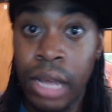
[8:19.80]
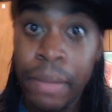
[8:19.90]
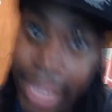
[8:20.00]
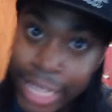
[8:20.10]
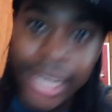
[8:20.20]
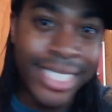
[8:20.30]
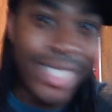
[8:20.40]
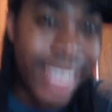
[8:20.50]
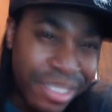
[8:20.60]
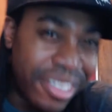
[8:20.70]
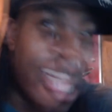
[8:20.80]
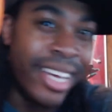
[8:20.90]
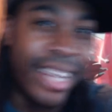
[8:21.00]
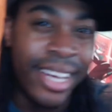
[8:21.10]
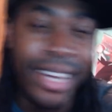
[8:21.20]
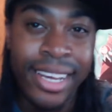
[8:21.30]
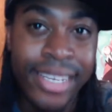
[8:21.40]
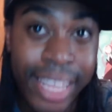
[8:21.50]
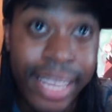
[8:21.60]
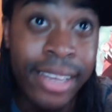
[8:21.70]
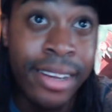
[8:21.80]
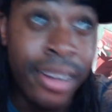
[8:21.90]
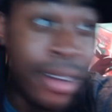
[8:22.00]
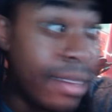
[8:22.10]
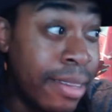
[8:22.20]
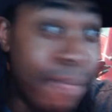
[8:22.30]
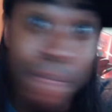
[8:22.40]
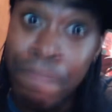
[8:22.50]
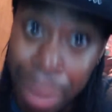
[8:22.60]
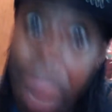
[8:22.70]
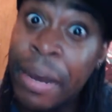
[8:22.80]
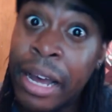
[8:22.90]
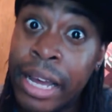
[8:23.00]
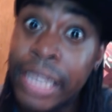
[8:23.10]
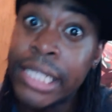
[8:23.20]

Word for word: I'm gonna catch you guys in the next one. Take care. Bye bye.